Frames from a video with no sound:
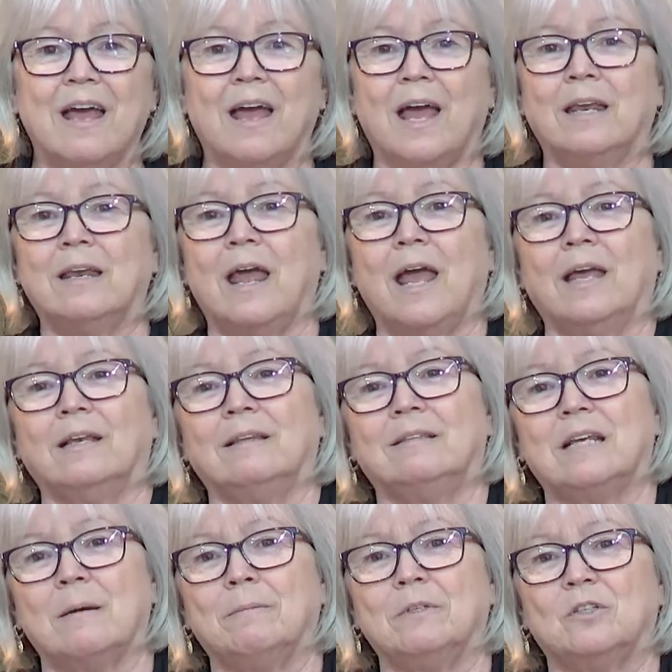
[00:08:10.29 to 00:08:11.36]
and
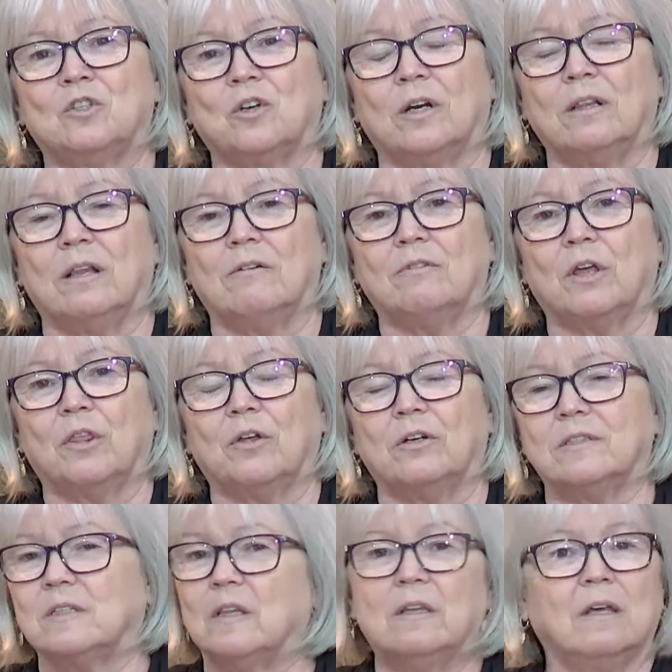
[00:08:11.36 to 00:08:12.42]
demonstrate loving
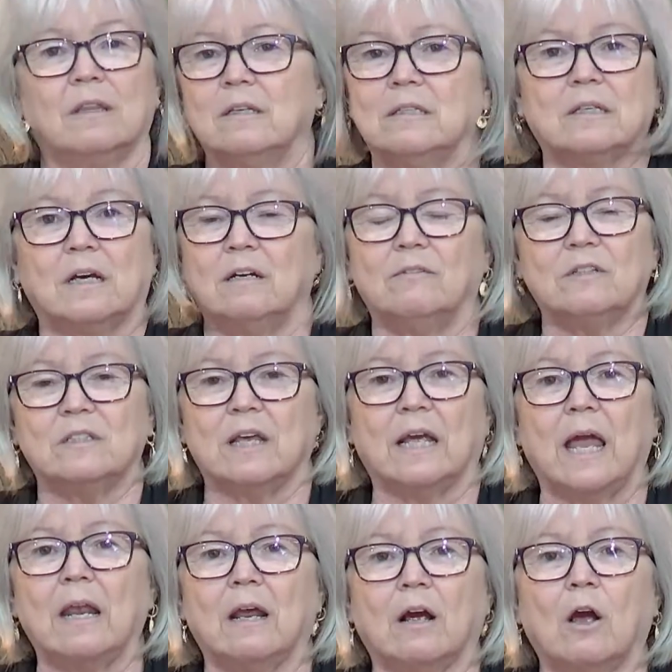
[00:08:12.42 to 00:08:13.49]
thoughts on the other side of us. They
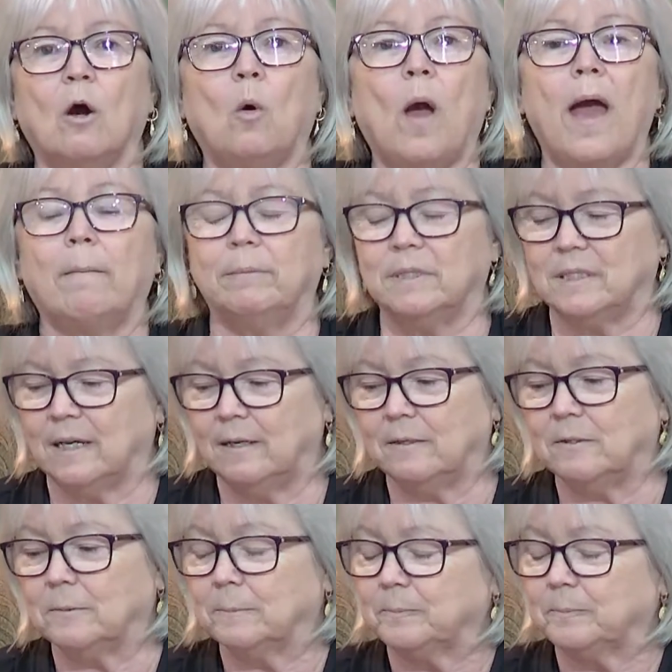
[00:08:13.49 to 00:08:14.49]
cannot cohabitate.